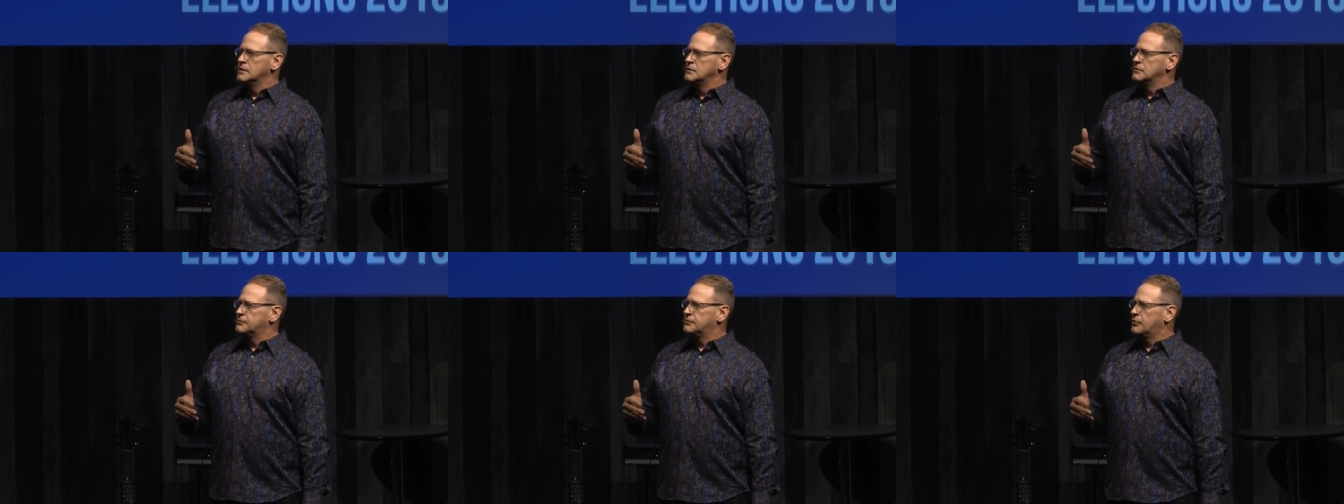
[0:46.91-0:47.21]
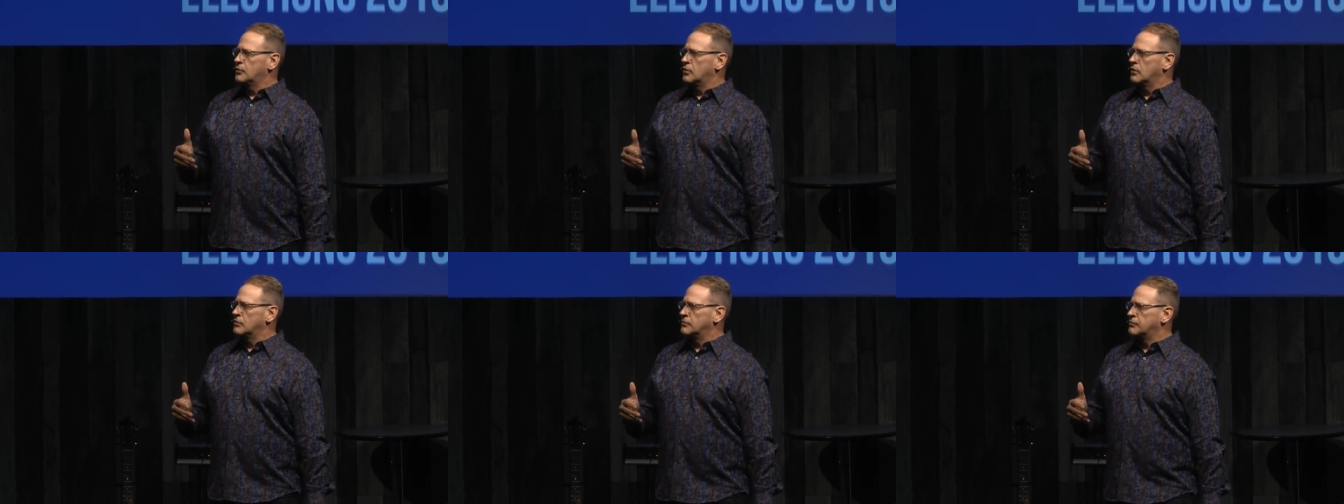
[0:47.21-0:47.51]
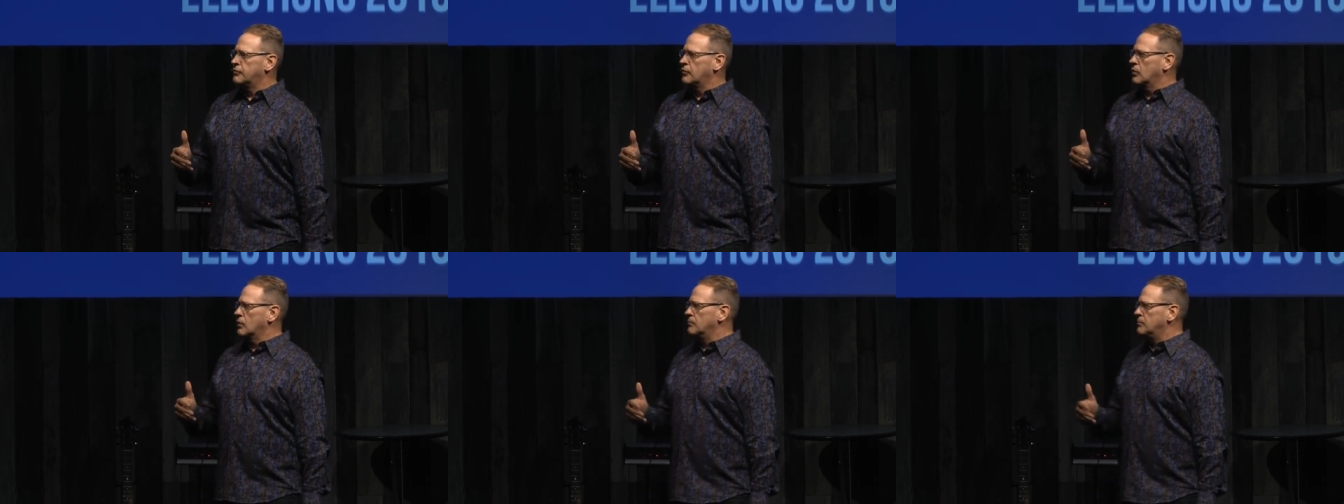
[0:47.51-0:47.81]
for,
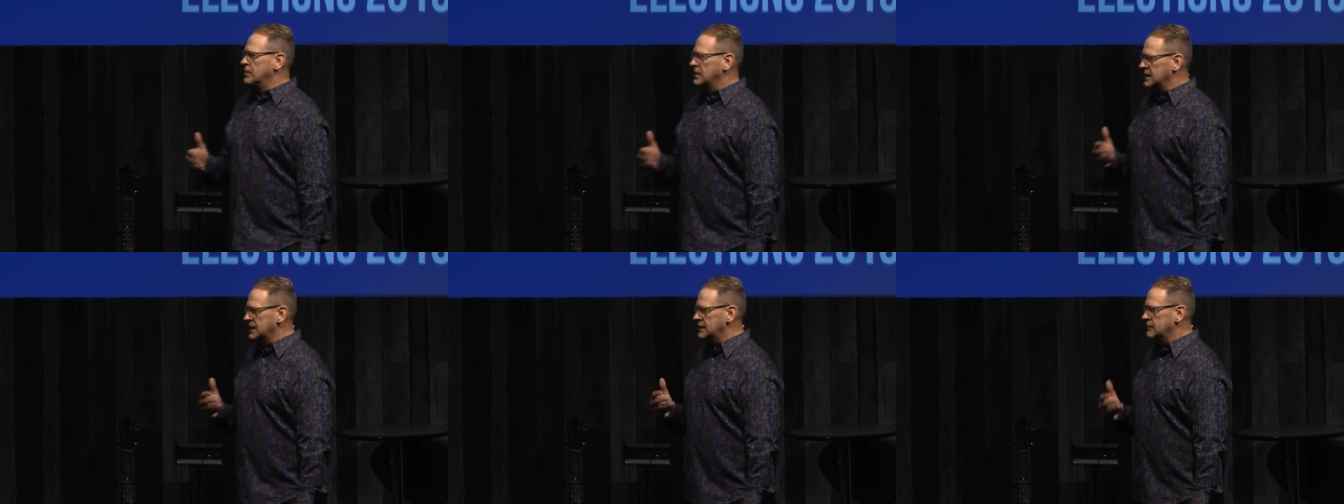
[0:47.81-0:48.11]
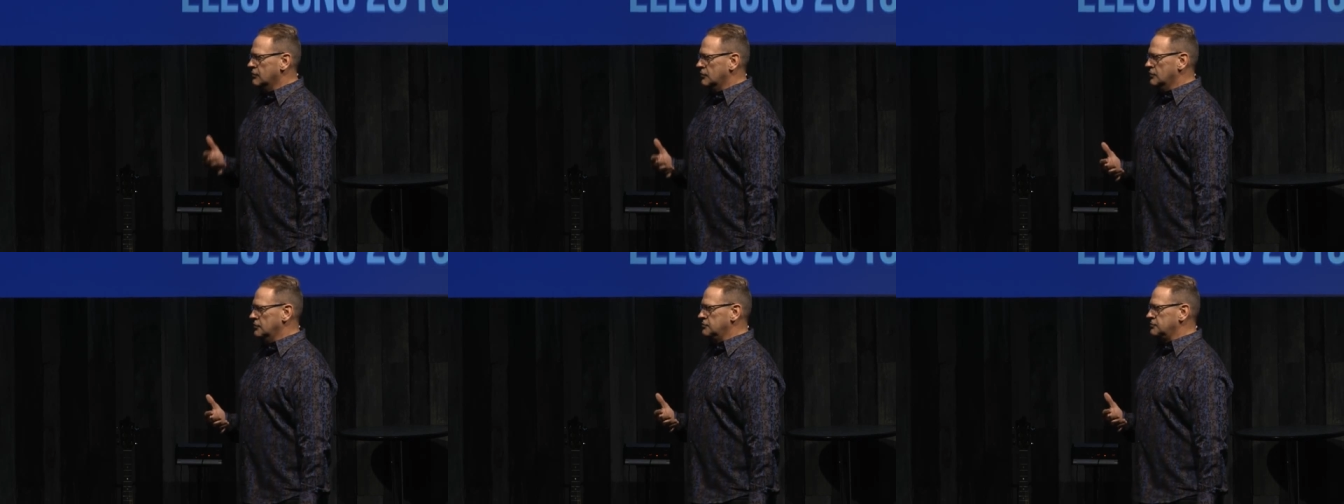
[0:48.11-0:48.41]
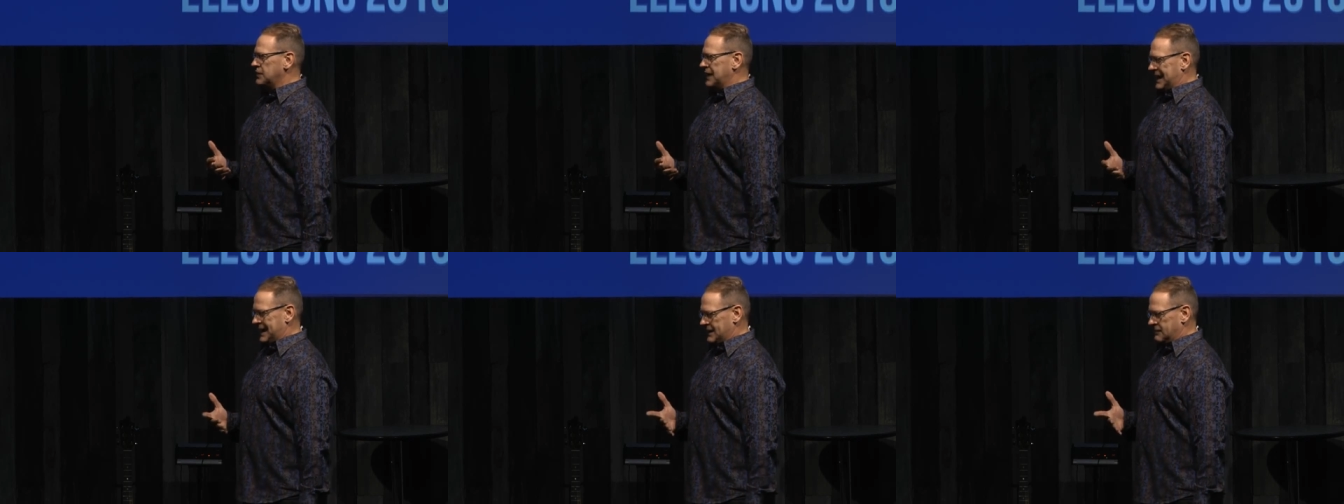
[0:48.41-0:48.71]
for believers
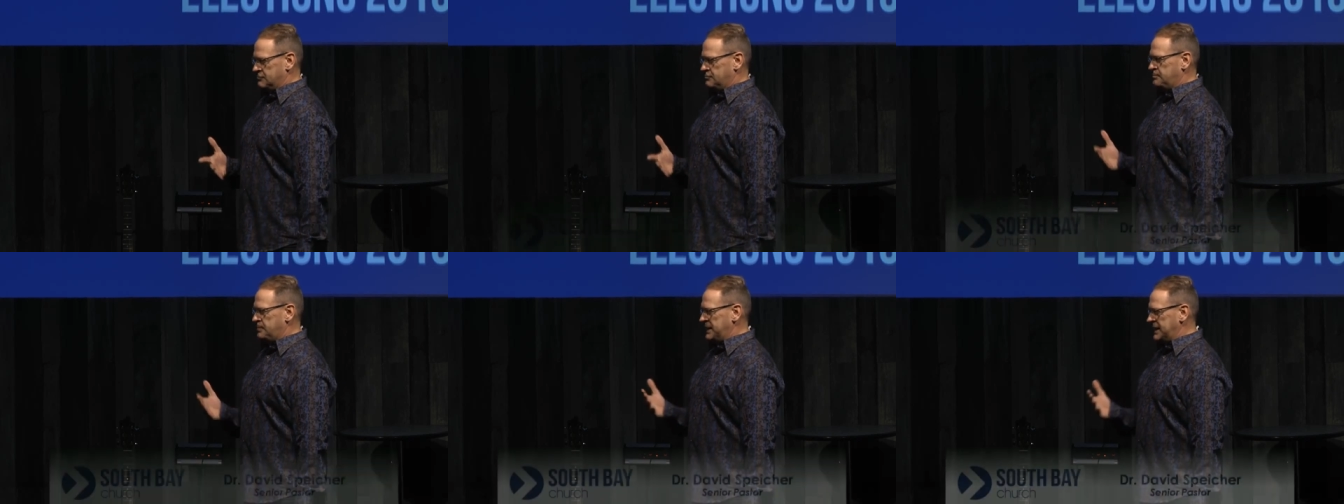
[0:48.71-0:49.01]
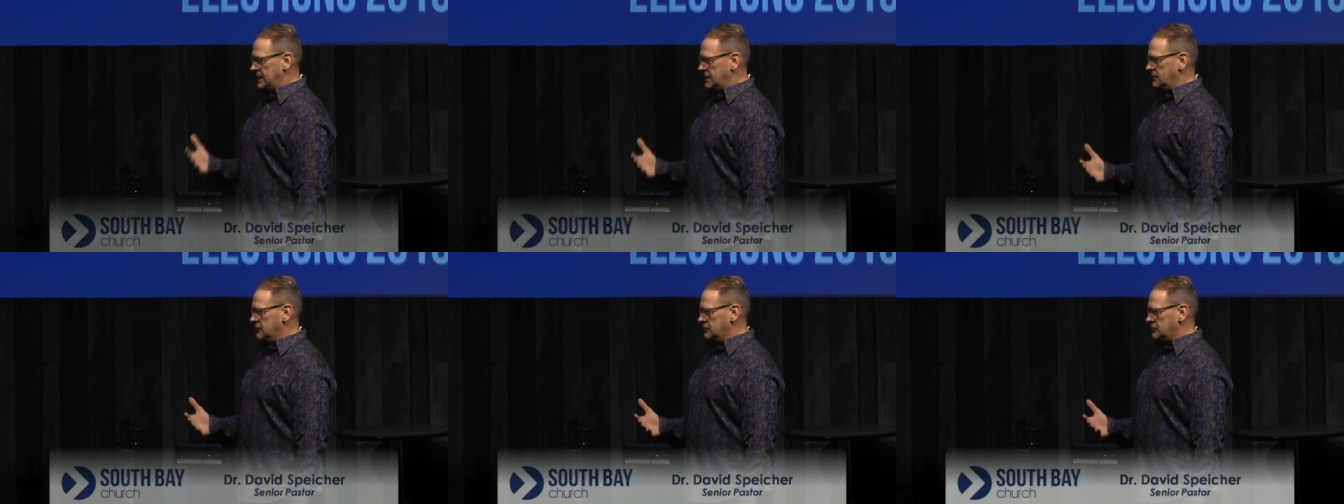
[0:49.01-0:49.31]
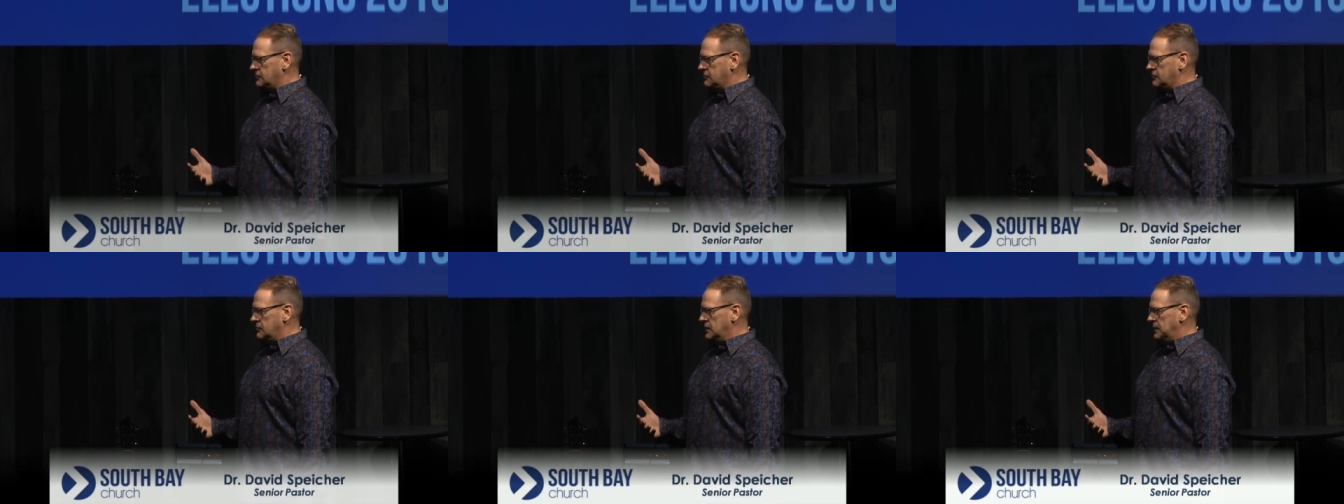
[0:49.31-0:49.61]
to have
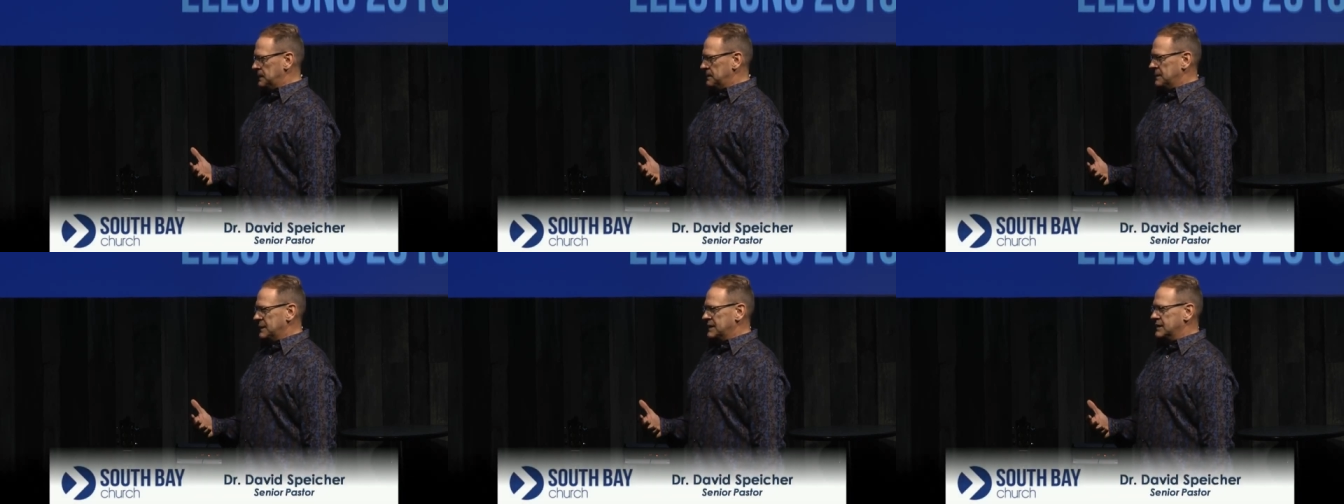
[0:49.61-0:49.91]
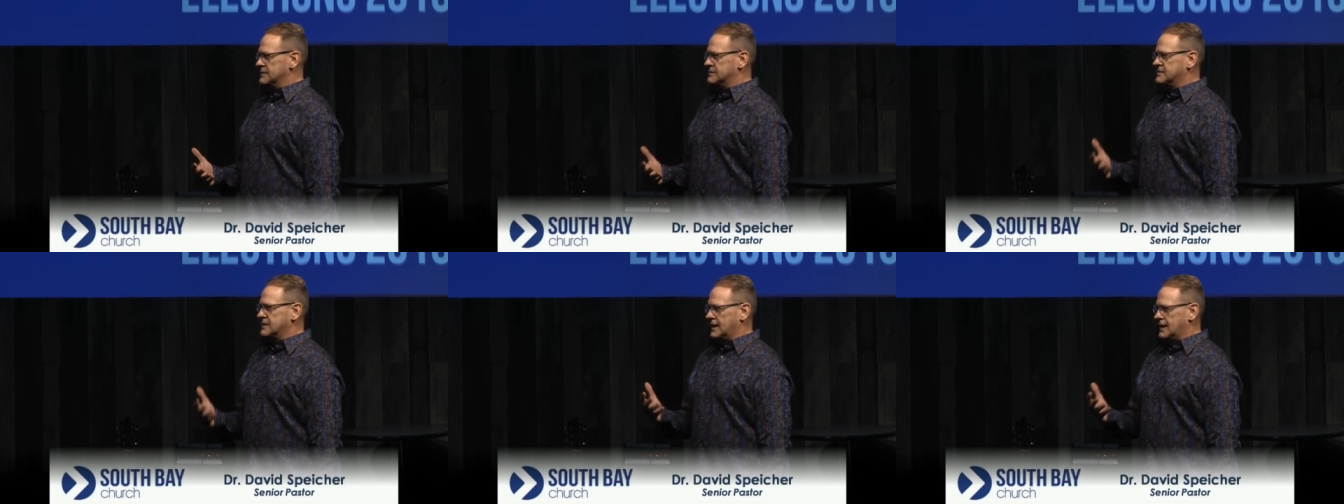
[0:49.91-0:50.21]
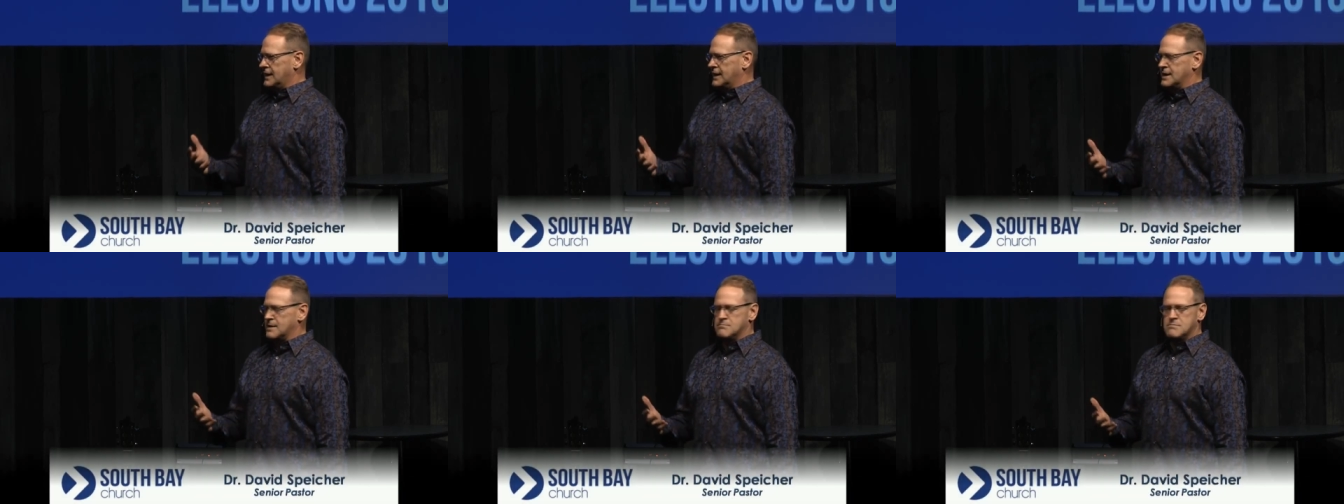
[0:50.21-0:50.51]
peace in a
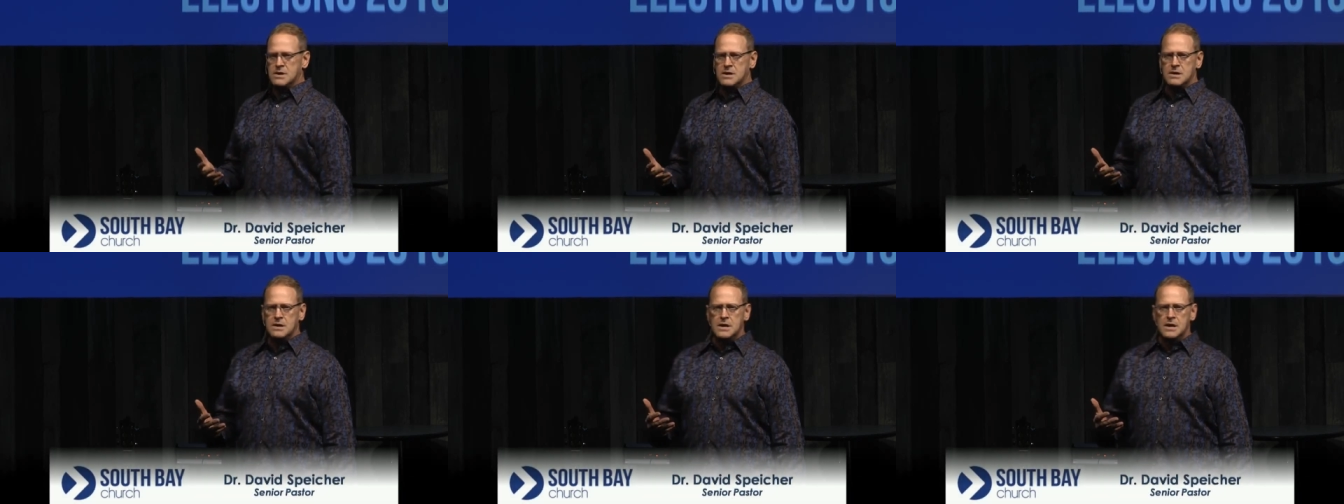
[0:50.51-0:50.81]
time